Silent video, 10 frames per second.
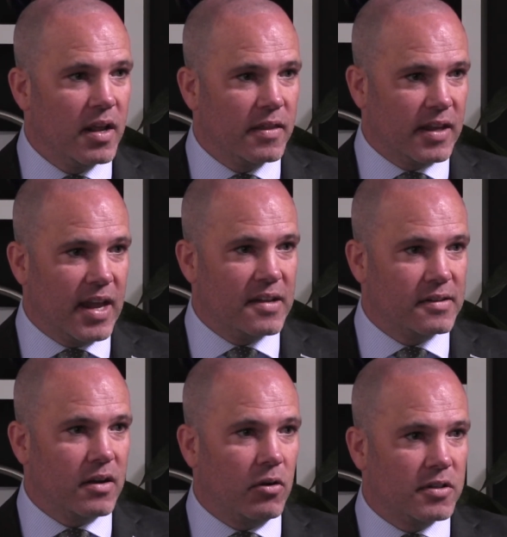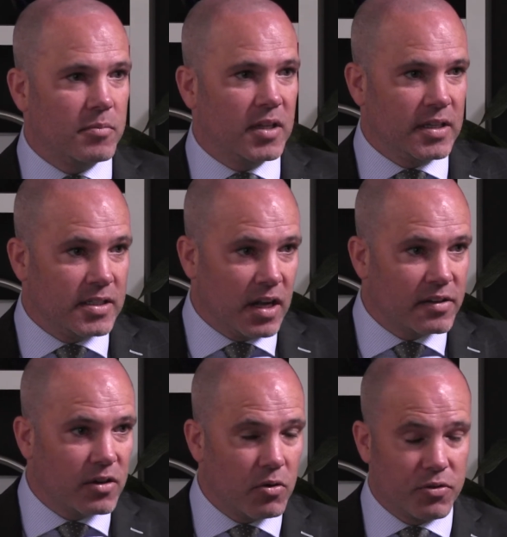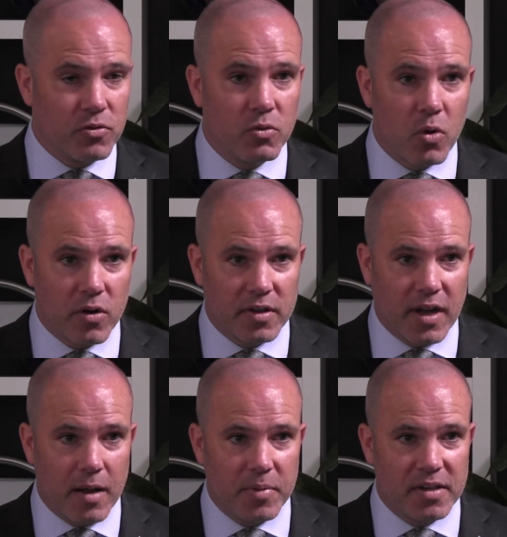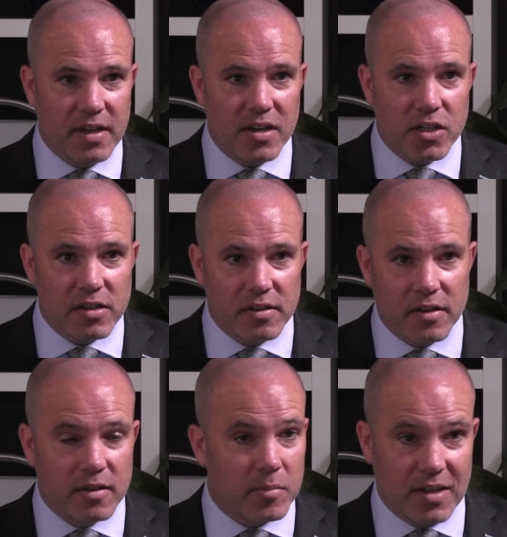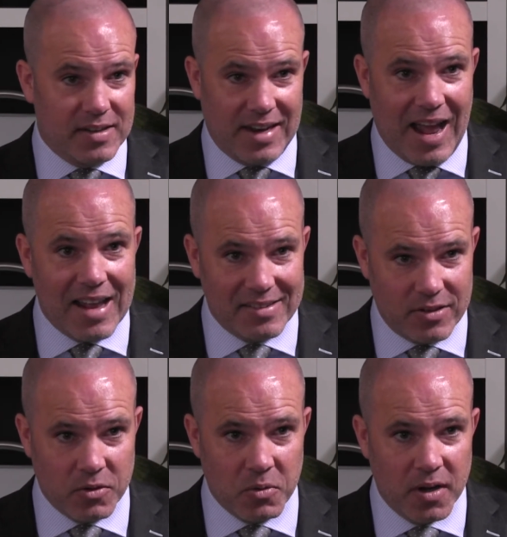the case ultimately does go through the workers' compensation system, because it has to,